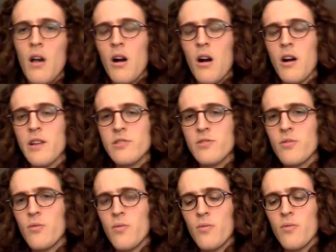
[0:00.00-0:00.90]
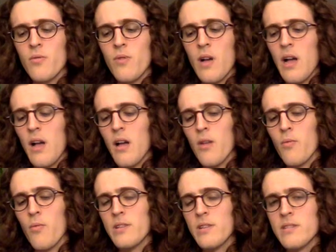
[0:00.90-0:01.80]
All right, so
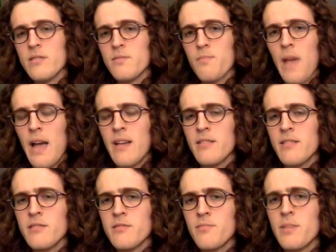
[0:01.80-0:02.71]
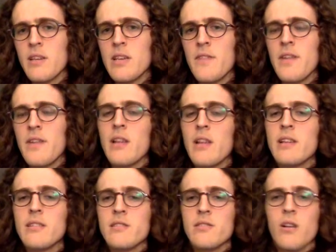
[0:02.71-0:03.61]
what does patents being given out
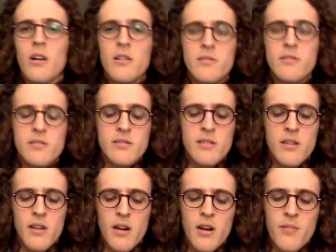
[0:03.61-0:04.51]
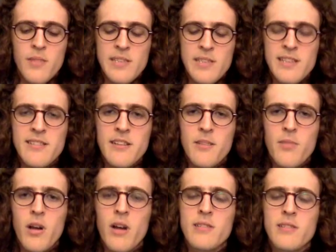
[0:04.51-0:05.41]
like this cause? It's ended up
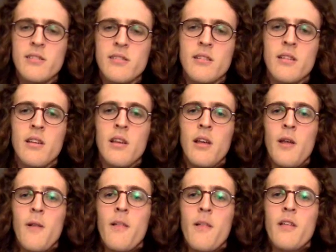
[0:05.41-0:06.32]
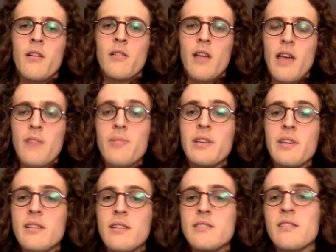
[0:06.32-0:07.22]
causing
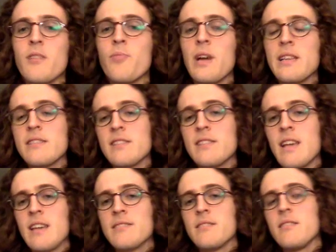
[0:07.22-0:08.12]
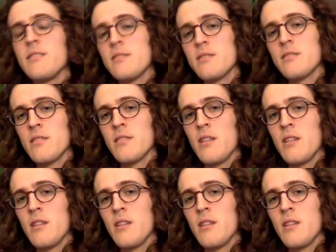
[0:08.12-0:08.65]
NPEs, non-practicing entities,